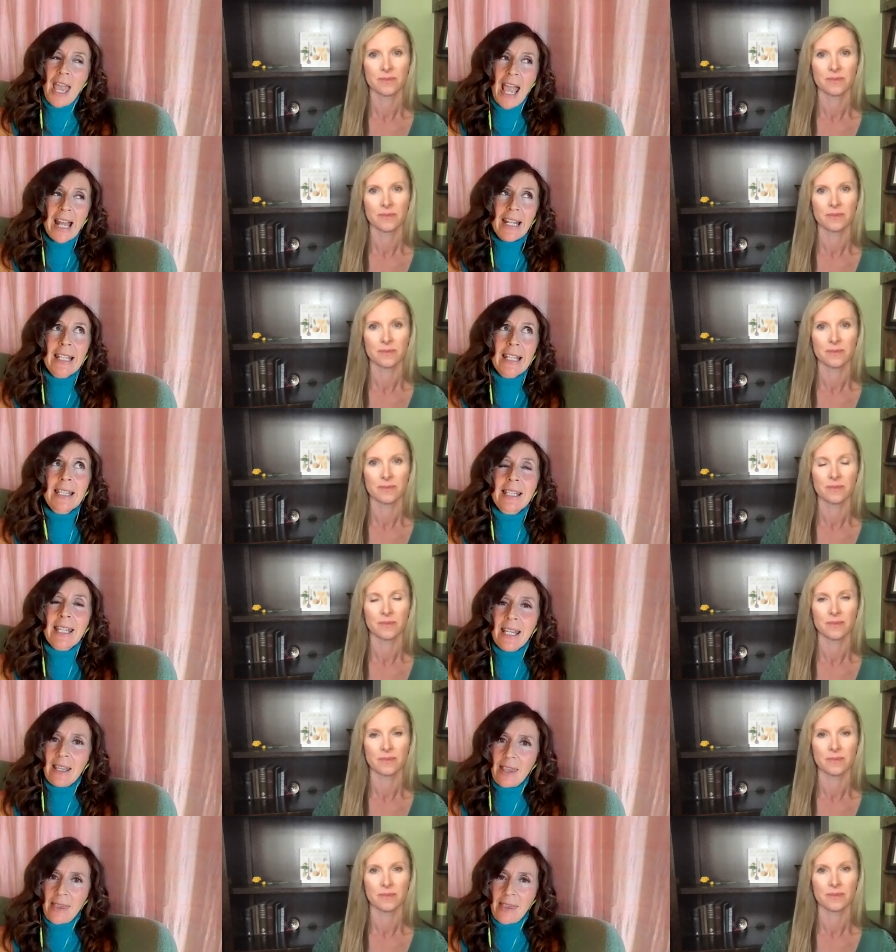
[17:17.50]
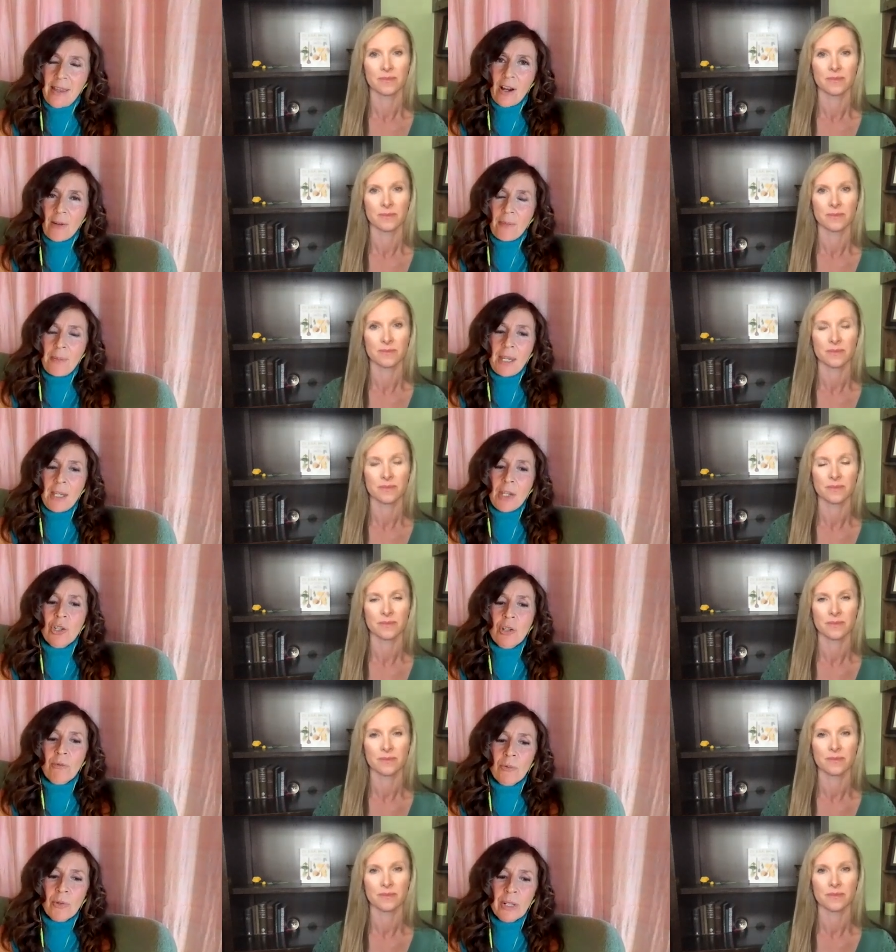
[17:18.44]
Speaker 1: any skin therapy
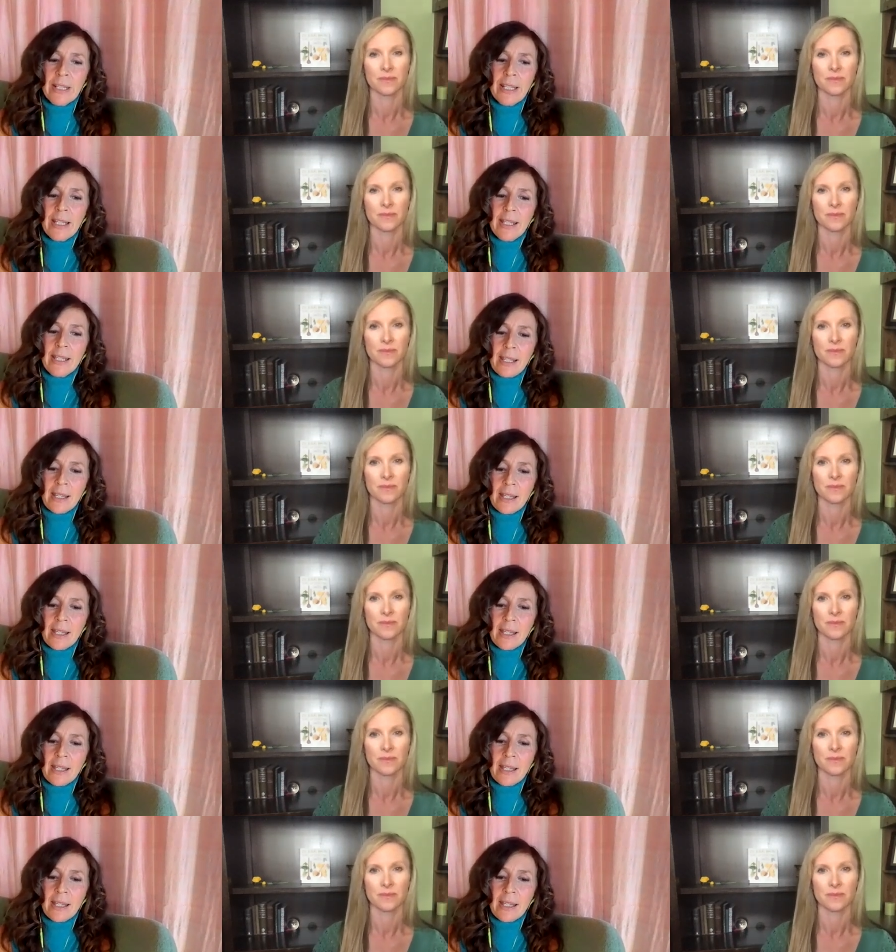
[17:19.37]
should really